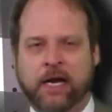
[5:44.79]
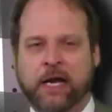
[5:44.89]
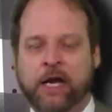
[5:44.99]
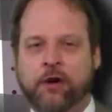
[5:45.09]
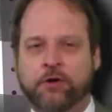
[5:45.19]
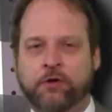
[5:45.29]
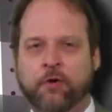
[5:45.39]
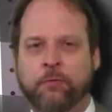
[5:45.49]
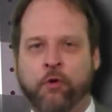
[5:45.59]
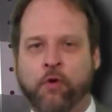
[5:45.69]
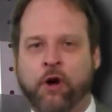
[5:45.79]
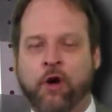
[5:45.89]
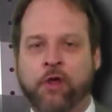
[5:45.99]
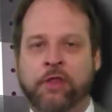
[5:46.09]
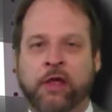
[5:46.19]
Here to report
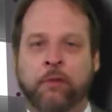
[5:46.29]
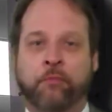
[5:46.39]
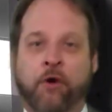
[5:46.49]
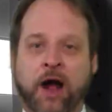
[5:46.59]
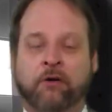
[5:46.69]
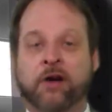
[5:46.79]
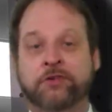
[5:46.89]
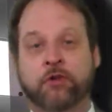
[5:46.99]
on the progress,